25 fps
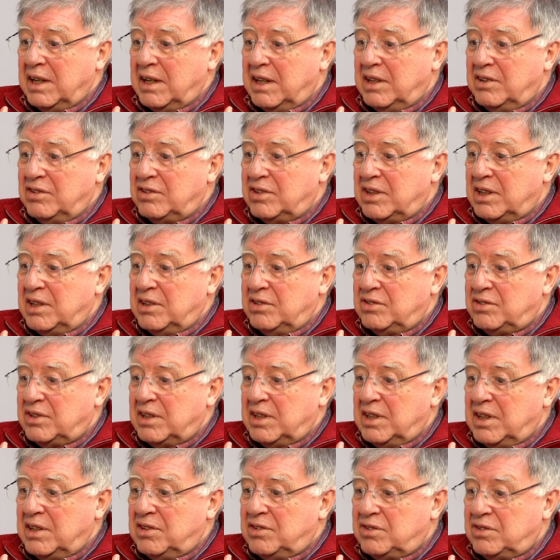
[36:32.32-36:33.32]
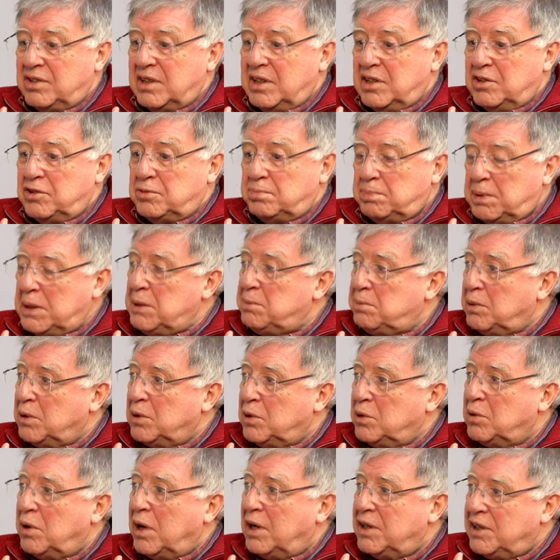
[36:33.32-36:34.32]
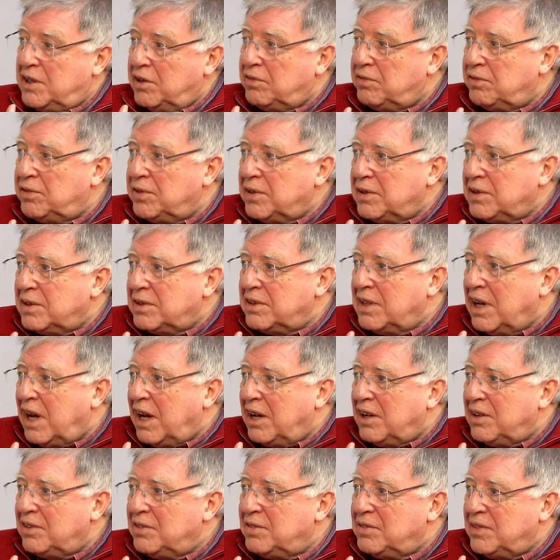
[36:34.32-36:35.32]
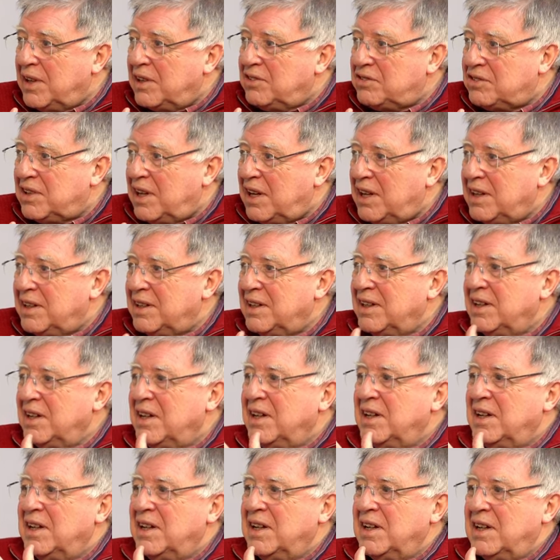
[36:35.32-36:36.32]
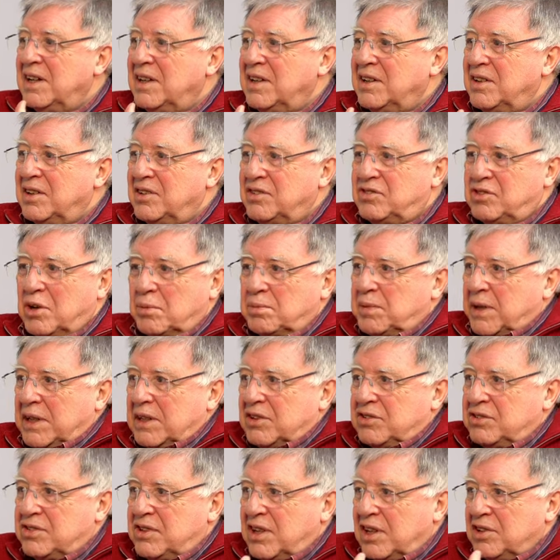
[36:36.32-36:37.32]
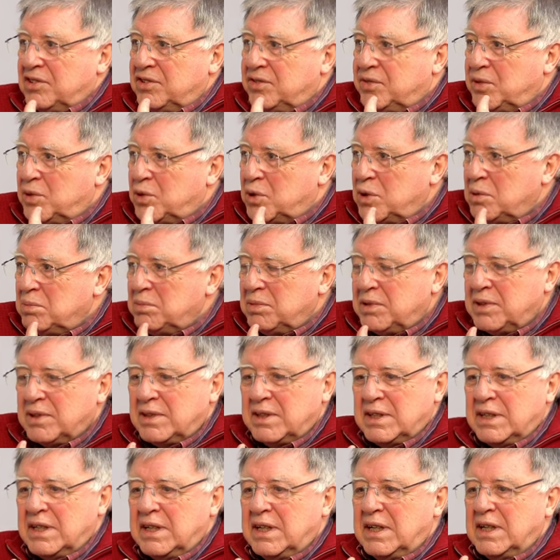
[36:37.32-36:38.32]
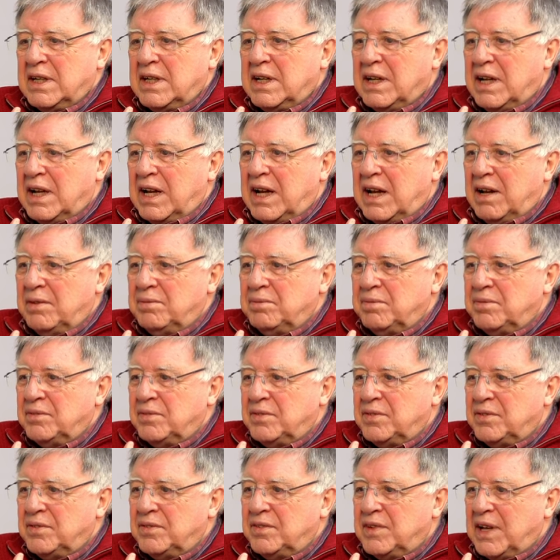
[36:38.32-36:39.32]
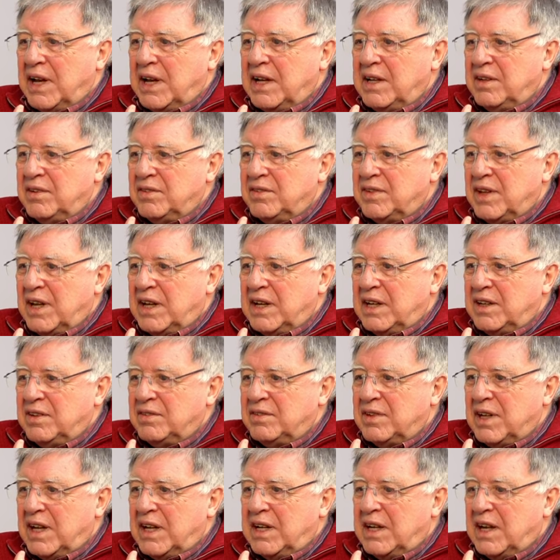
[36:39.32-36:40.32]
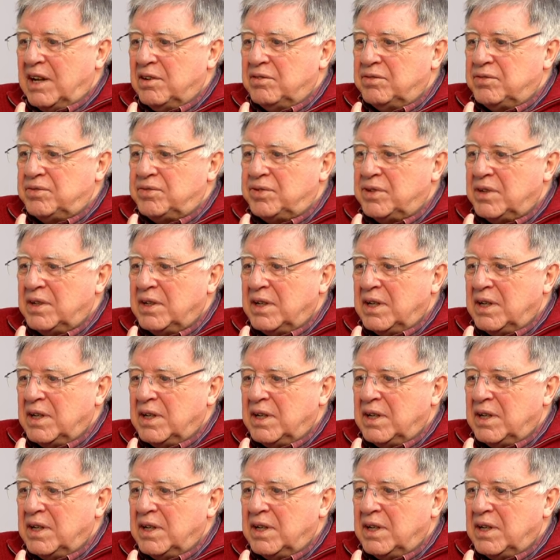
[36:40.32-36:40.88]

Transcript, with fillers: is is is is people who are different now. They say something has transformed. Mm -hmm. um, they they they have